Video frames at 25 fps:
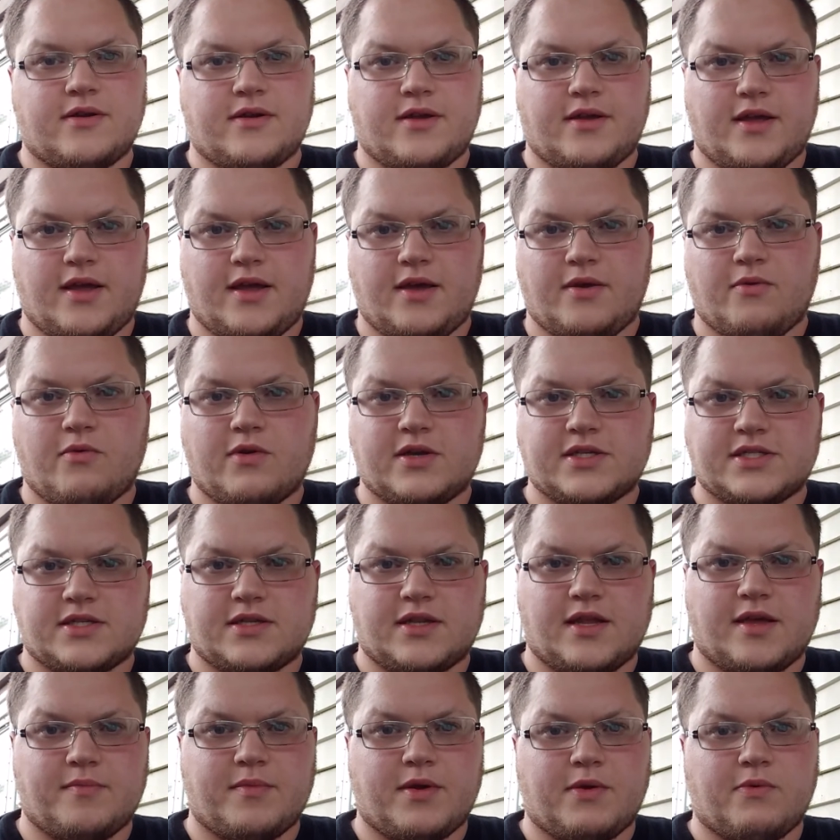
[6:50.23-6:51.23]
It wasn't
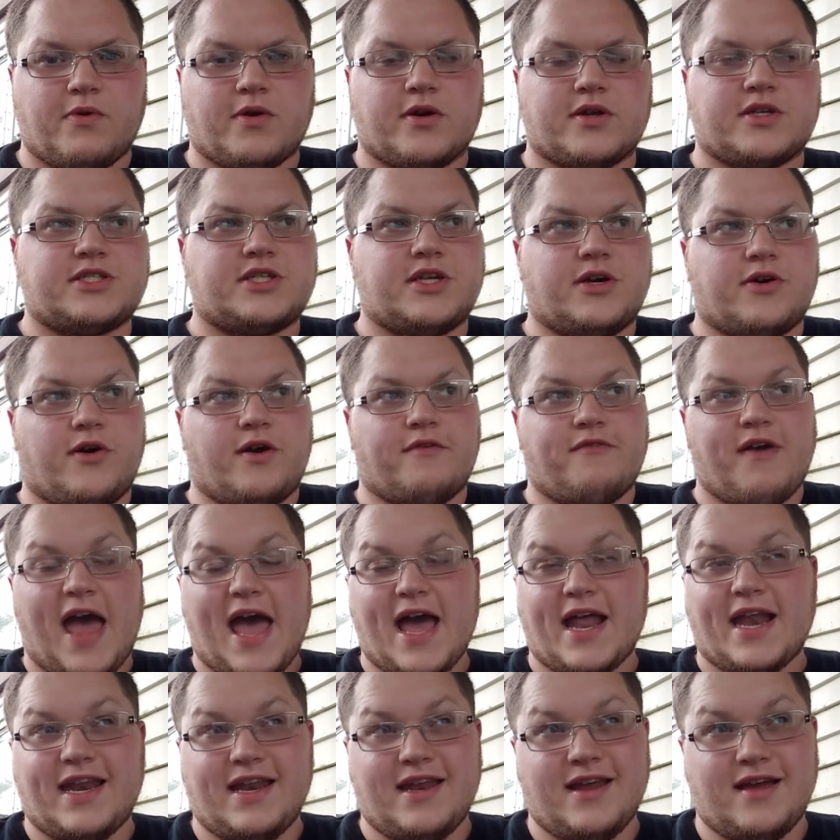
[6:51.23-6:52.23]
letting me work, so I've
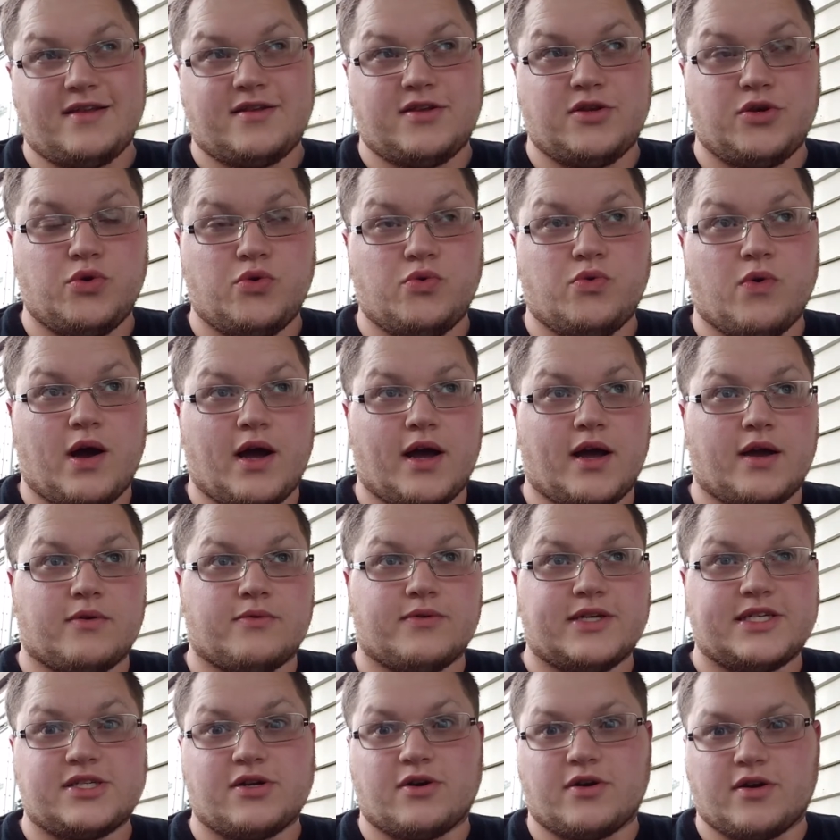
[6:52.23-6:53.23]
had to
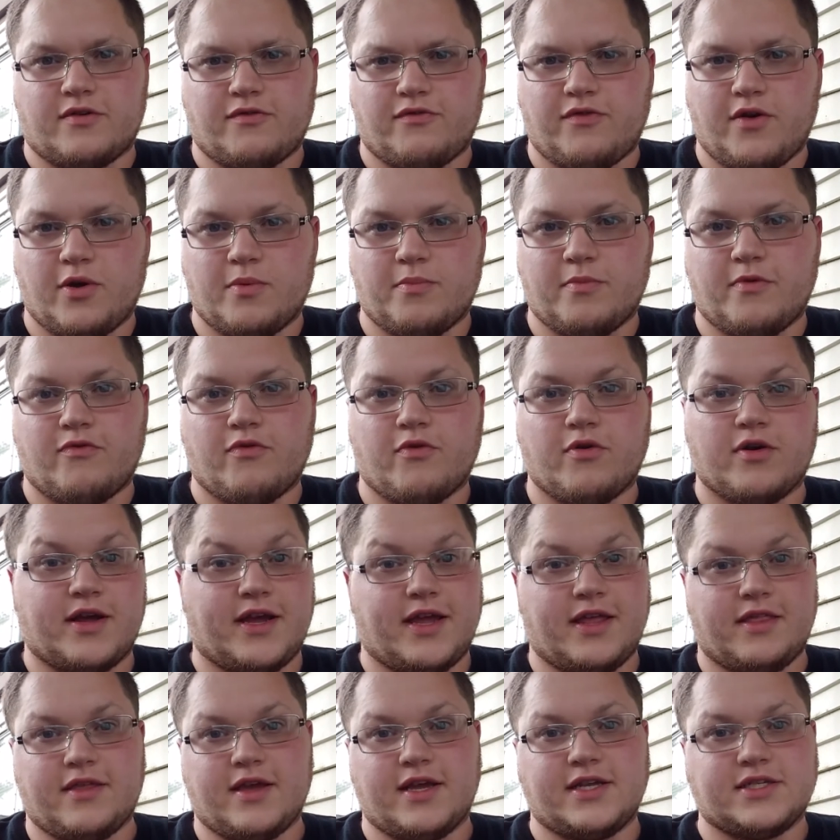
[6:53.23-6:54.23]
restart the phone before to
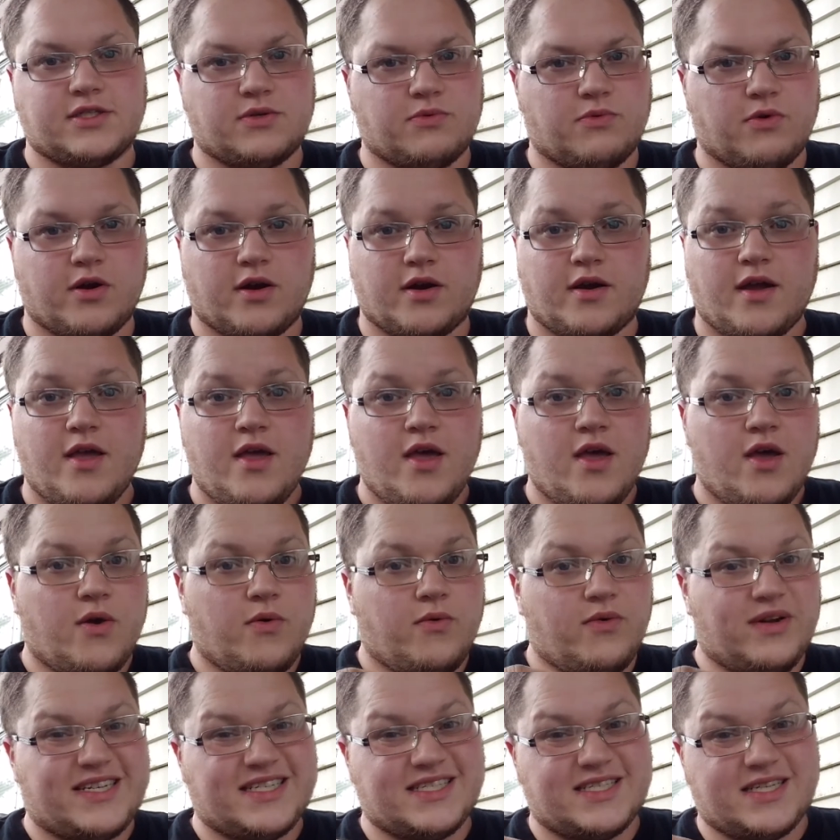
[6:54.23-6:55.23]
get things to work,
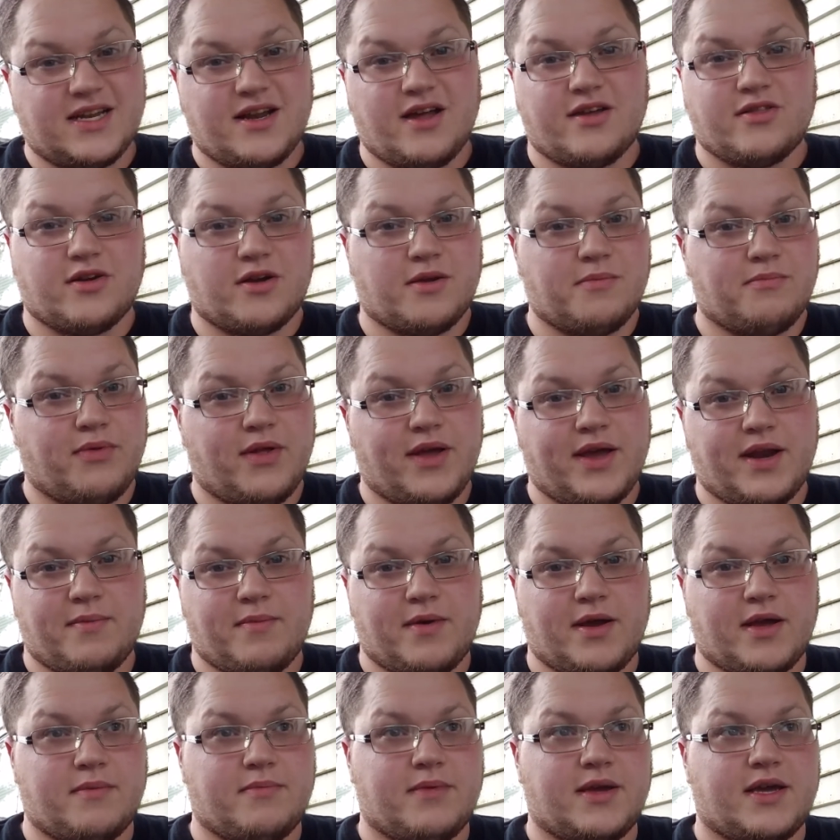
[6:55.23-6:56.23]
which is another complaint of
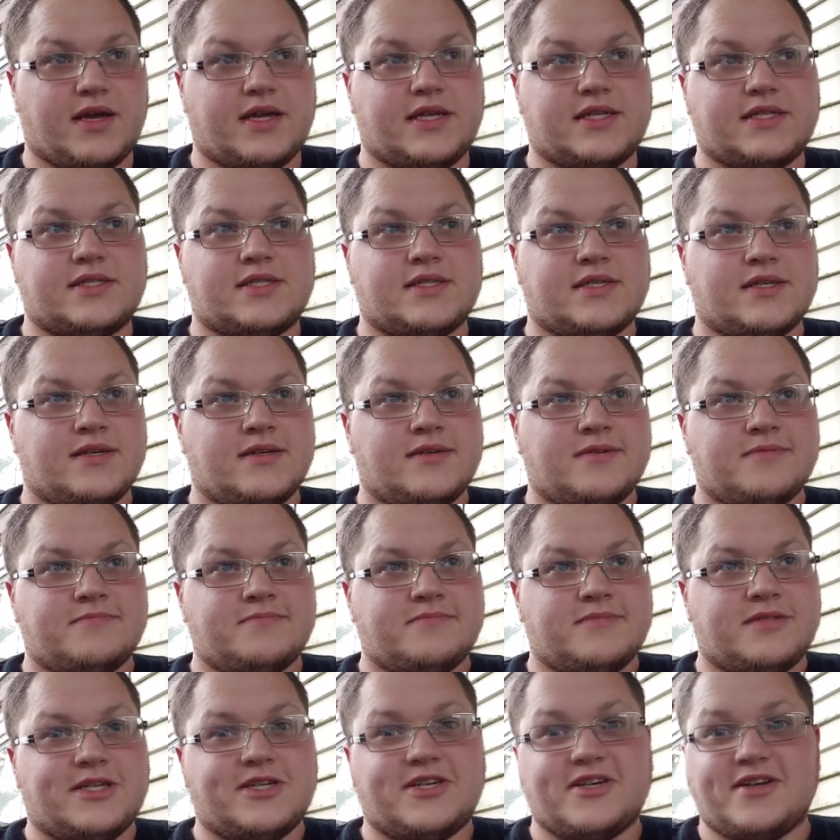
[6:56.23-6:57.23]
mine, because
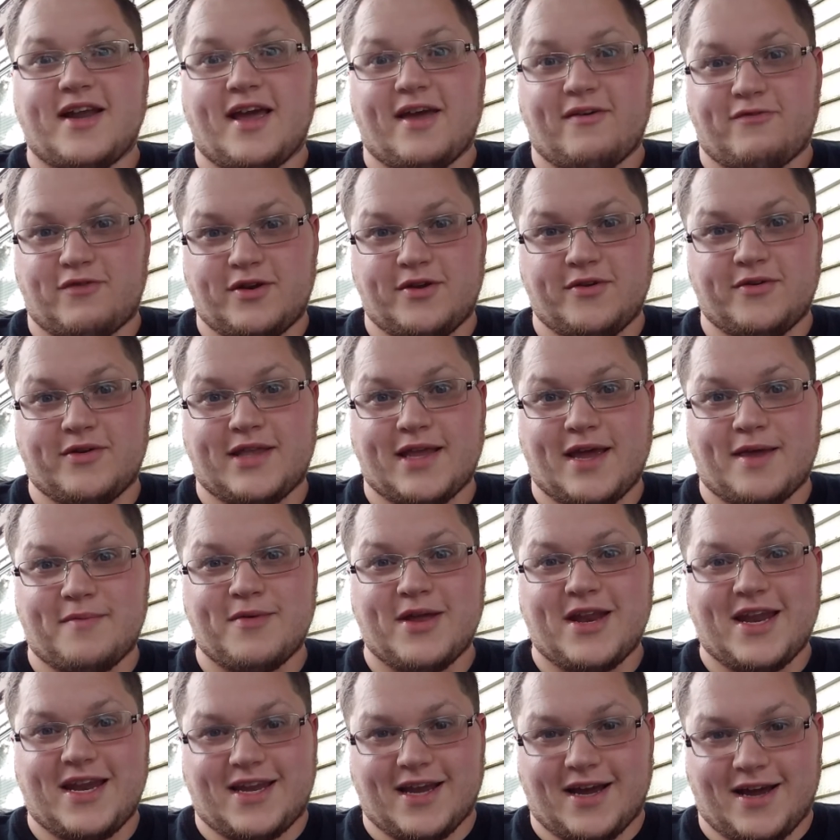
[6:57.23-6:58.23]
you shouldn't have to do it that
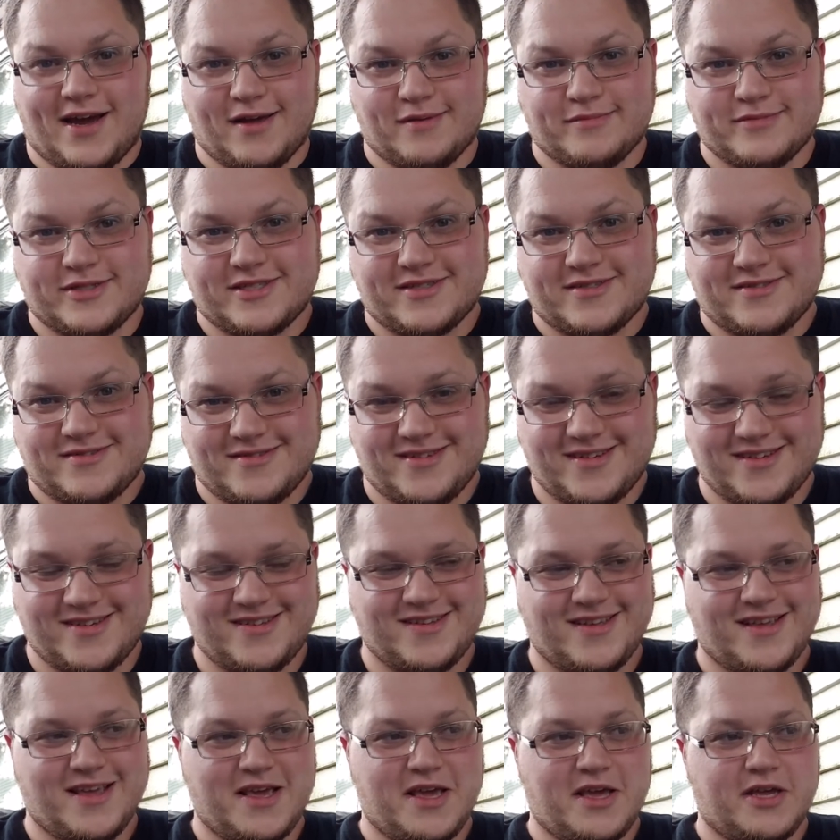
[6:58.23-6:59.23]
many times.
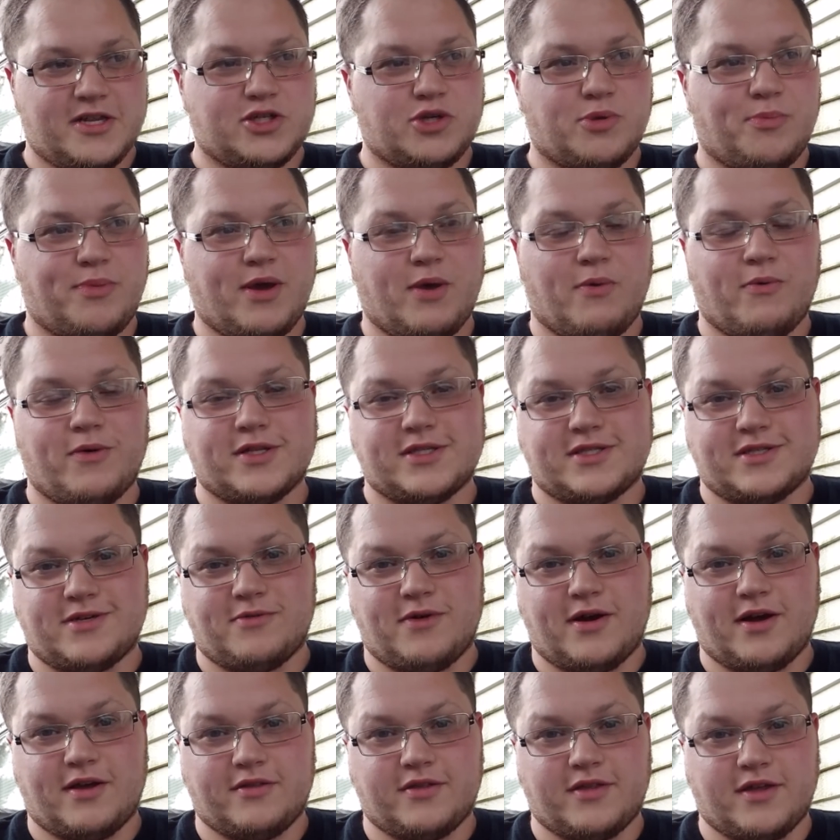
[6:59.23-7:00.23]
It should be a once in a
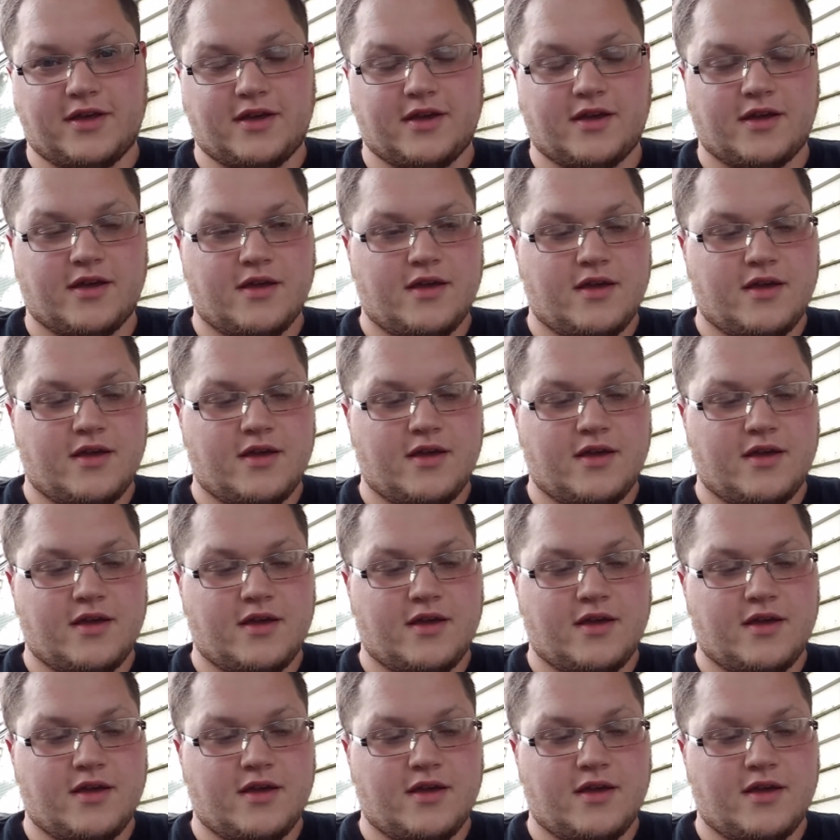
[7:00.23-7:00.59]
while thing.